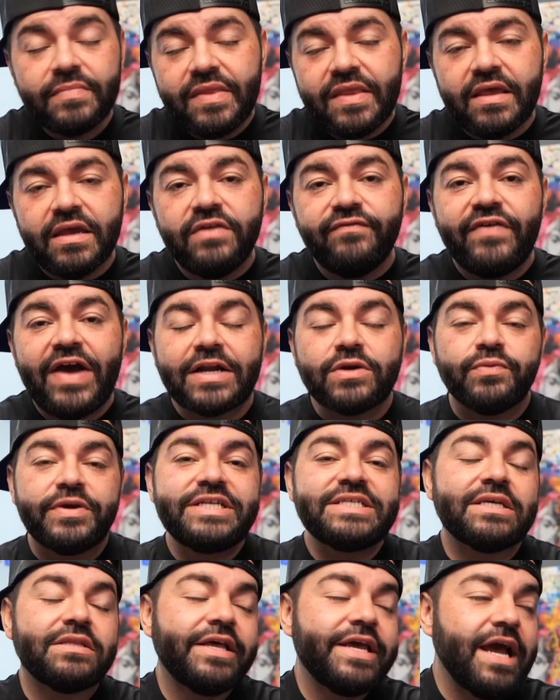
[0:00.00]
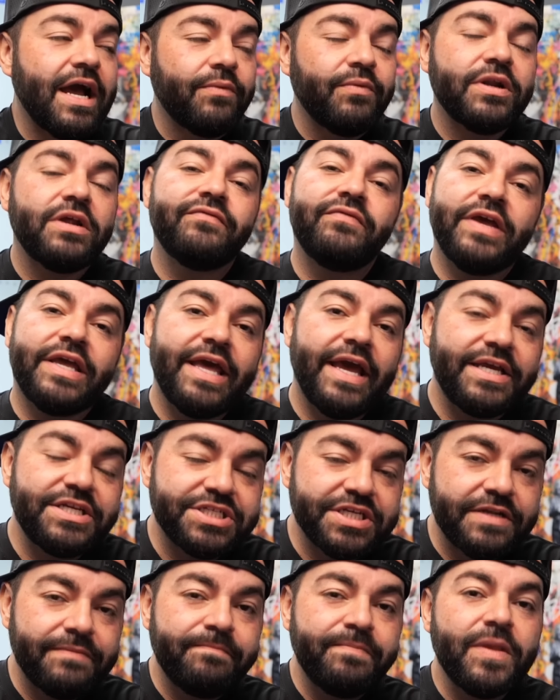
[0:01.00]
In fact, recently I went on
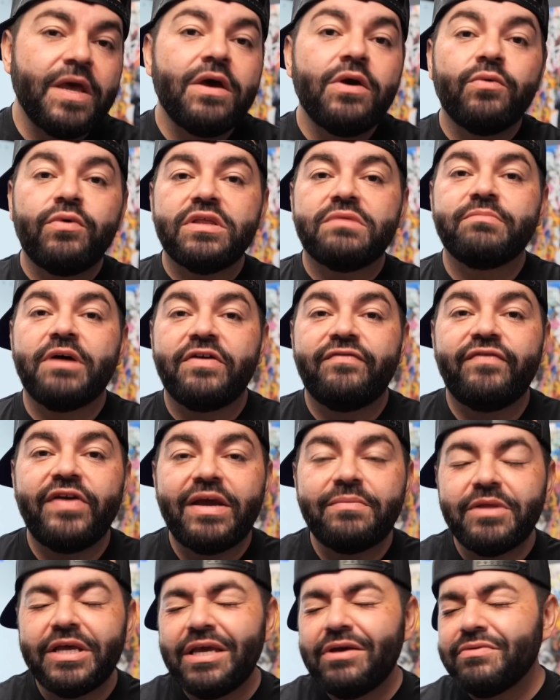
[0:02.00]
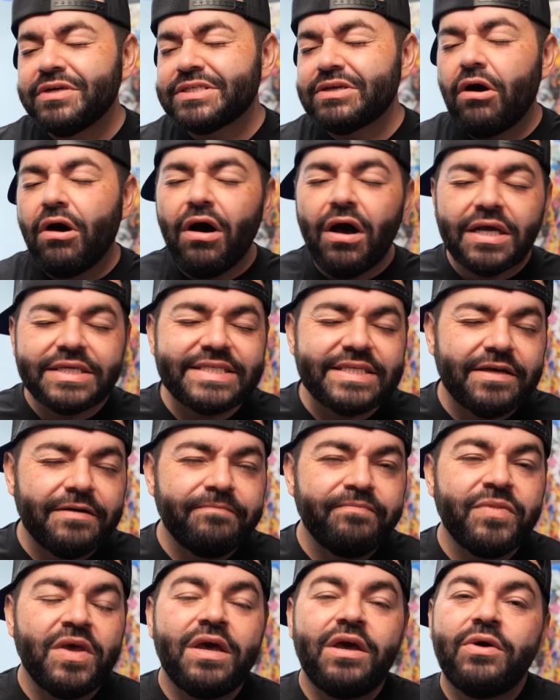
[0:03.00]
vacation with my family. It was awesome.